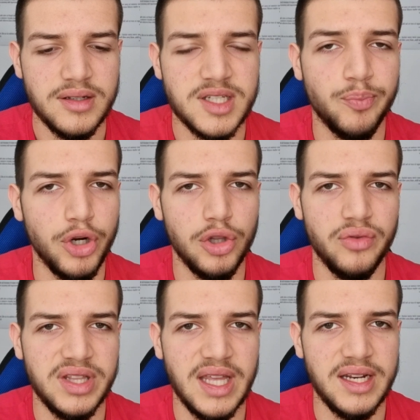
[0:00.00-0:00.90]
spoil
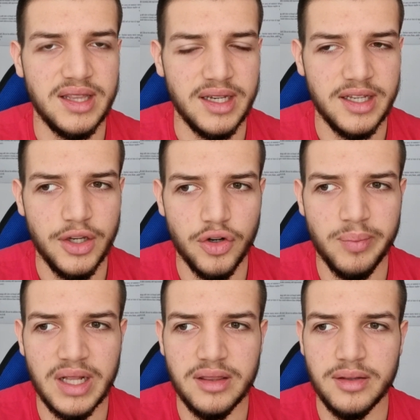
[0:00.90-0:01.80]
you with anything here,
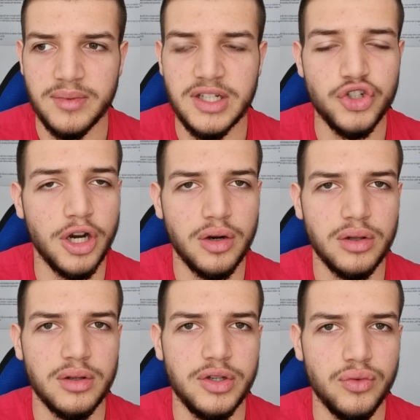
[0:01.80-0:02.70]
but in
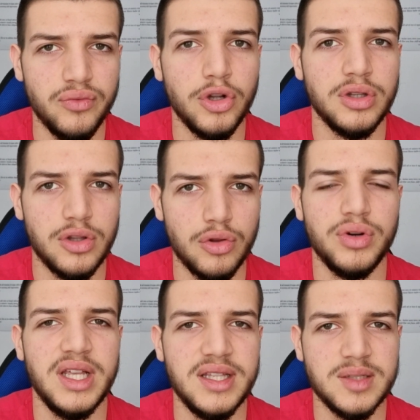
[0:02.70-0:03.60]
general, you want to
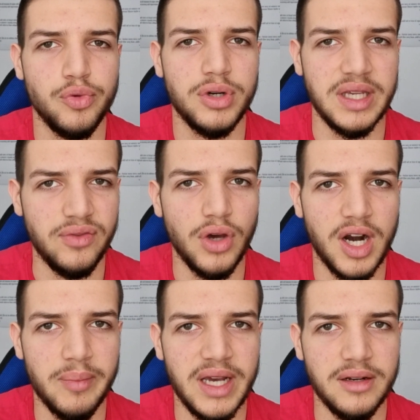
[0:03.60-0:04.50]
read this book if you
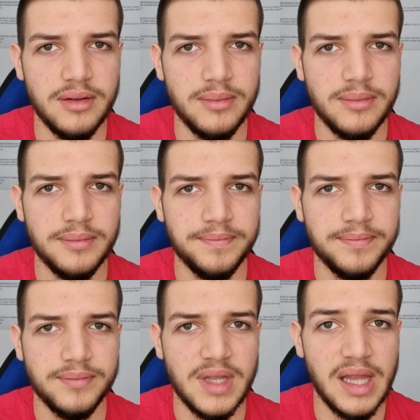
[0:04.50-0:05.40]
are a man.
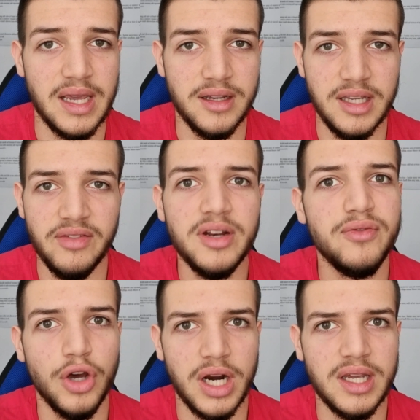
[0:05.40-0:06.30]
Like, even
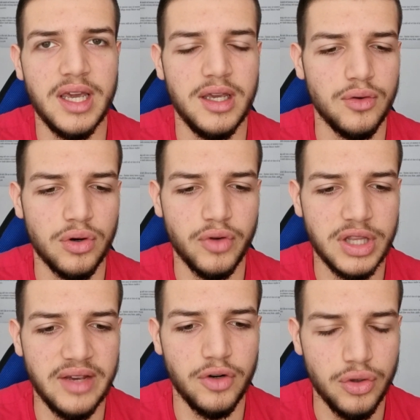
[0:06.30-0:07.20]
if you are a gay or
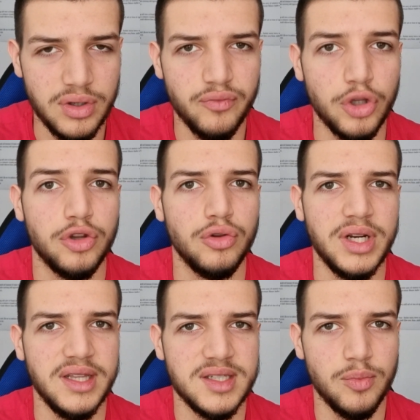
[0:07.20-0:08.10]
whatever, you want to
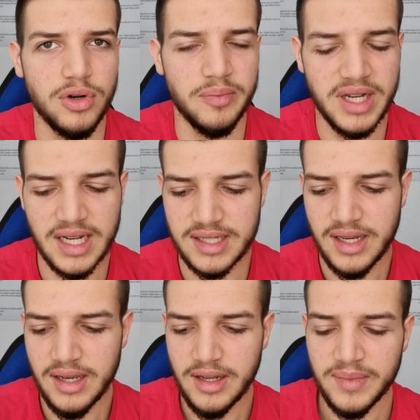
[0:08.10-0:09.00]
read this book because
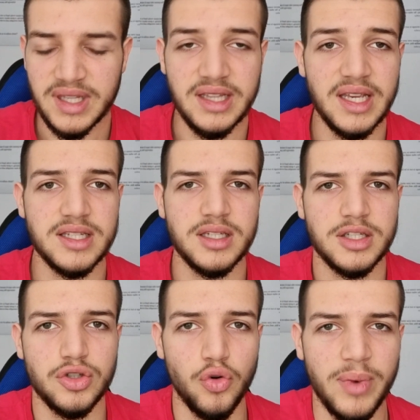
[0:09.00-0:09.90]
it has
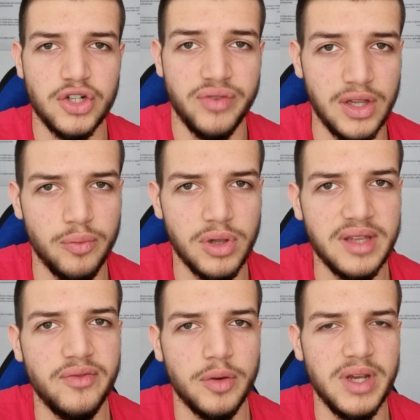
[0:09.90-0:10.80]
so much valuable
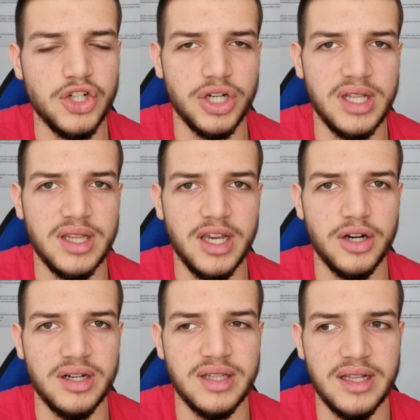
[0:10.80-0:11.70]
information in
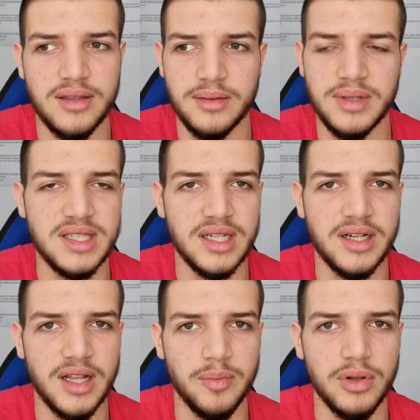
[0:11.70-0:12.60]
there that it's
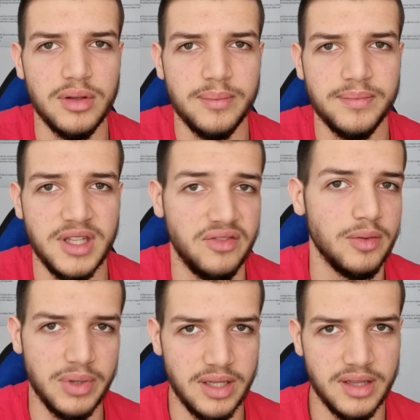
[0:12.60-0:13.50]
incredible. It
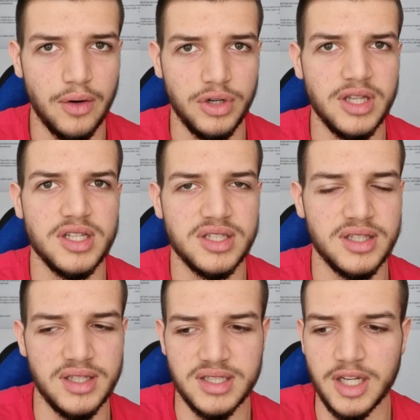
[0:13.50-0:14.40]
will be down in the
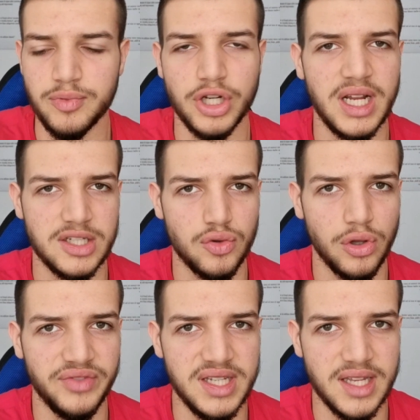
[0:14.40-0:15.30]
description next to
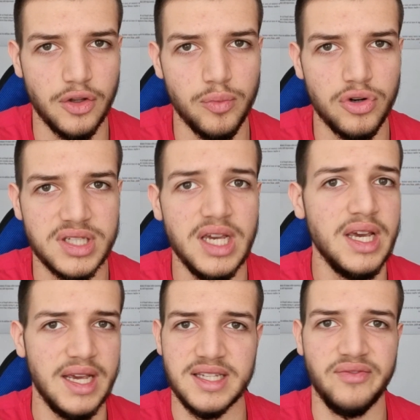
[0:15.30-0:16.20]
all of these other books
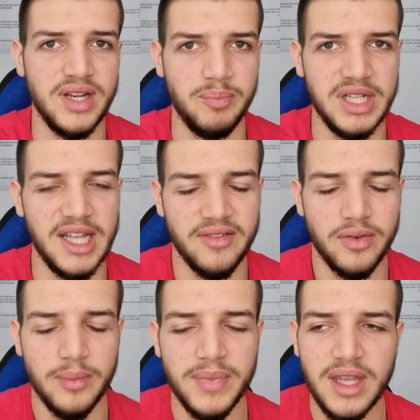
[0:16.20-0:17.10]
as a free PDF.
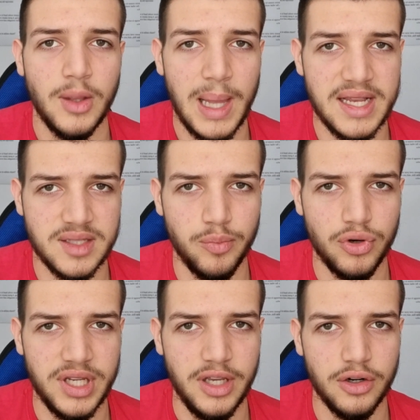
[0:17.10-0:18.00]
The last
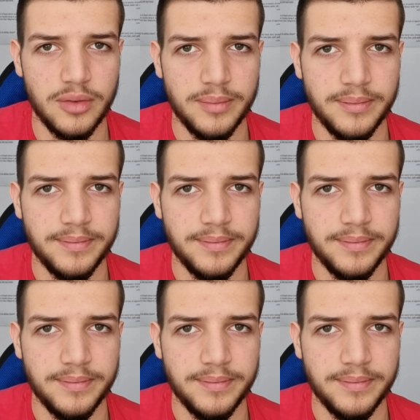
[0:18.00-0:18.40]
book here